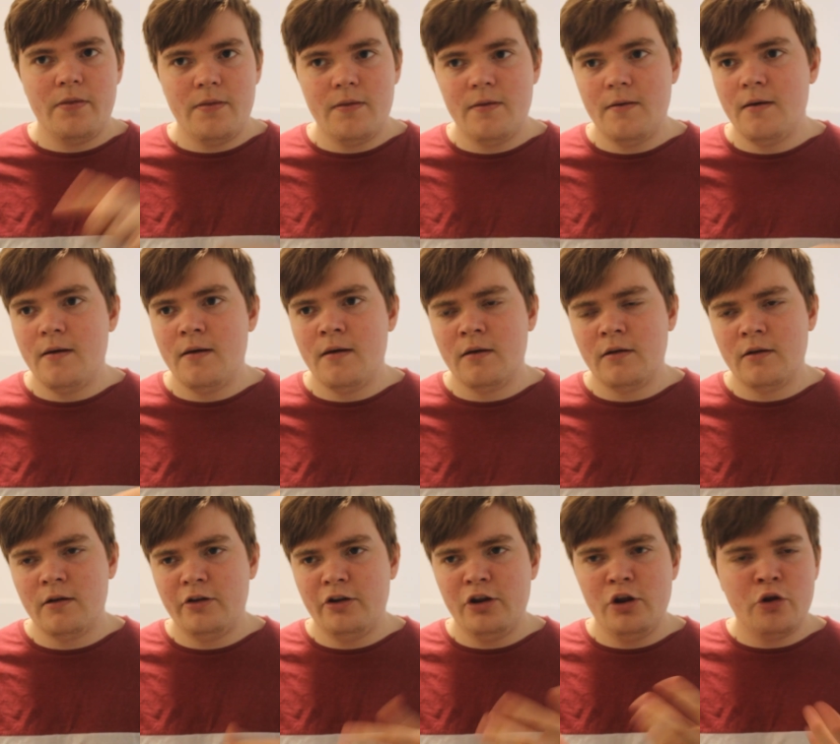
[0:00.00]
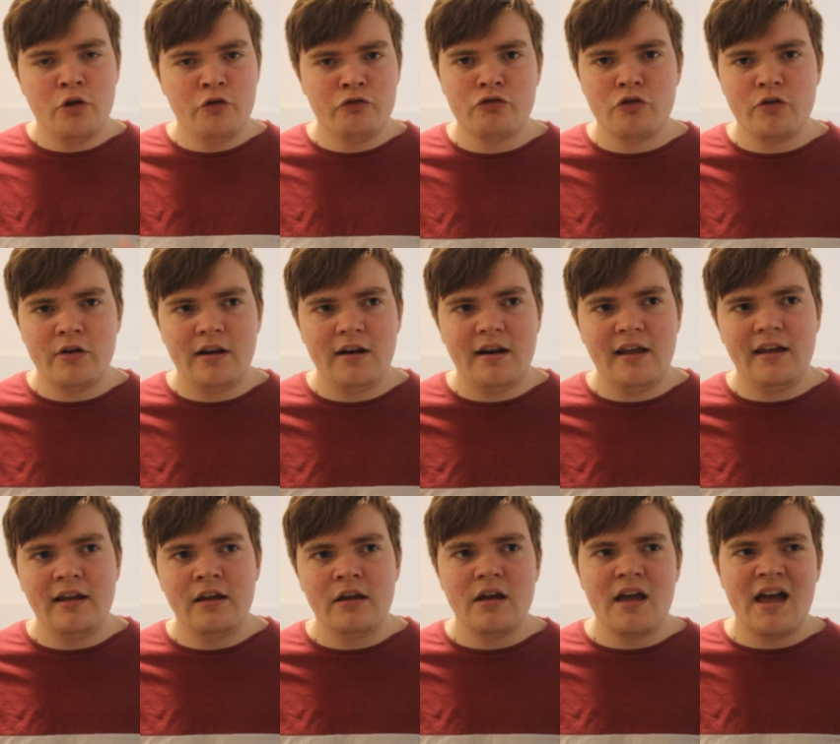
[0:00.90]
the you controlling
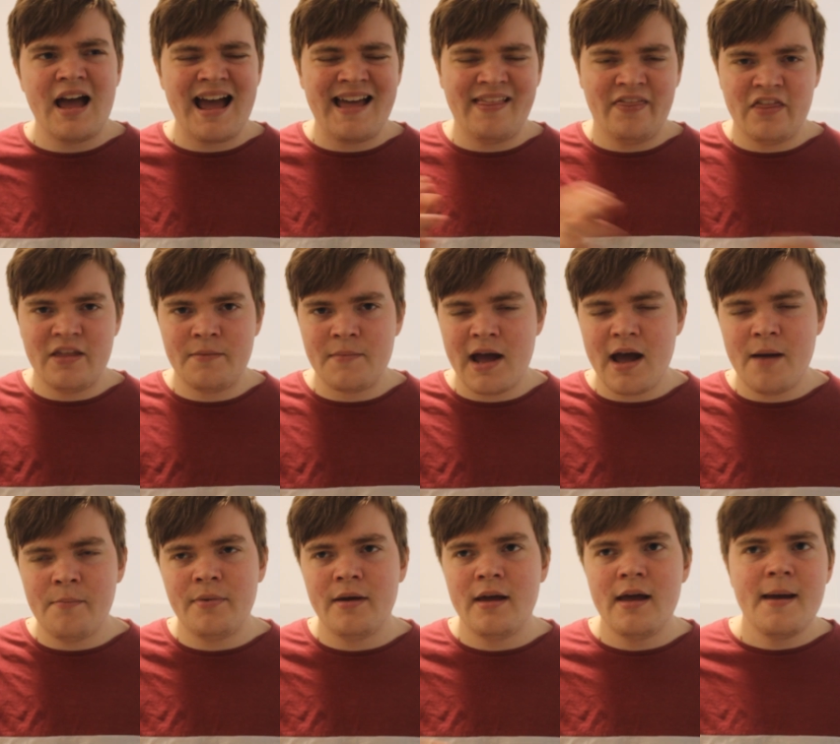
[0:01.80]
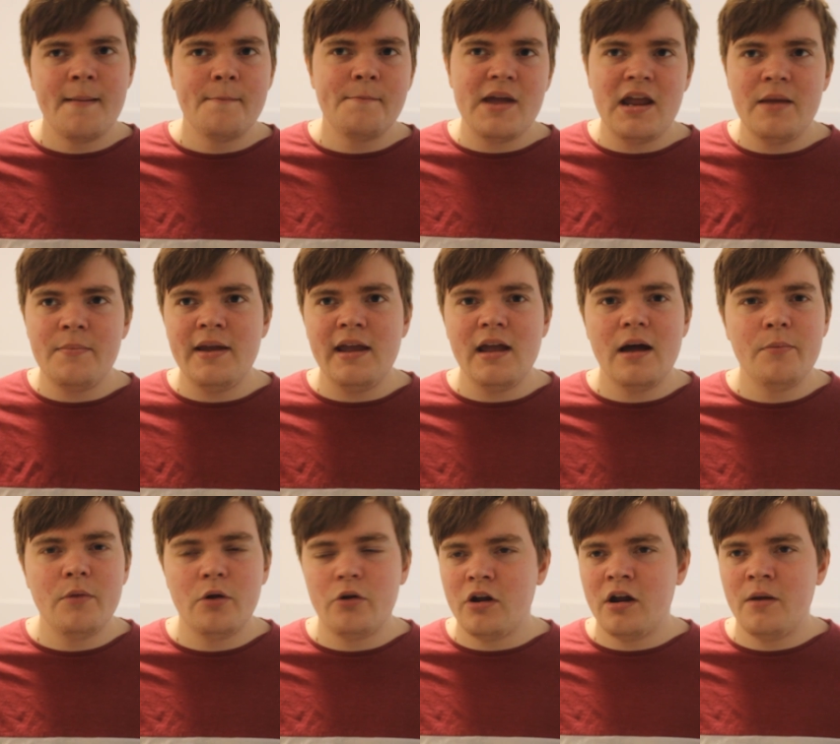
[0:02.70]
Link and the map maybe
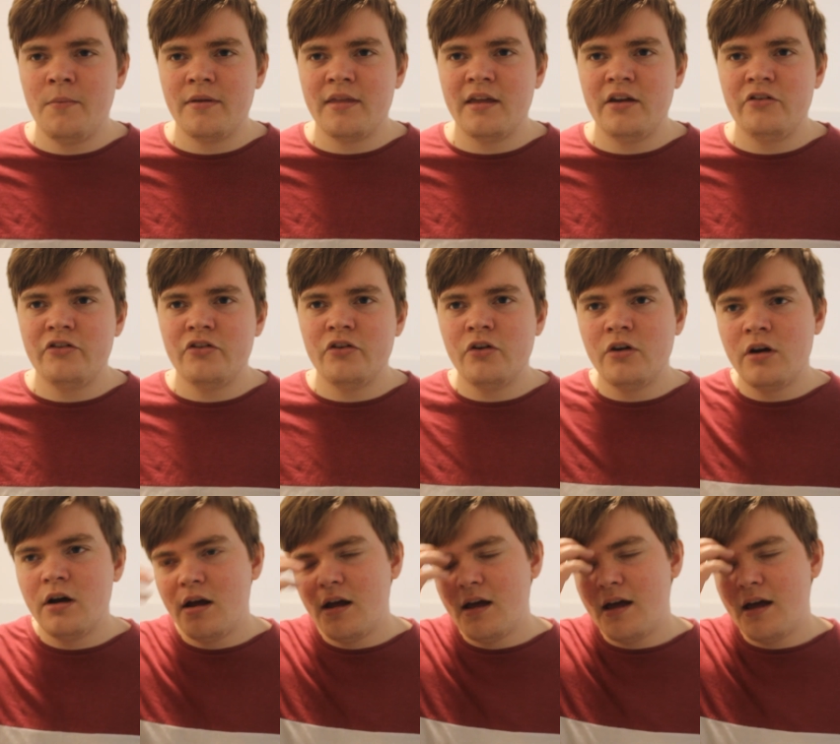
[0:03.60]
I'm not 100% sure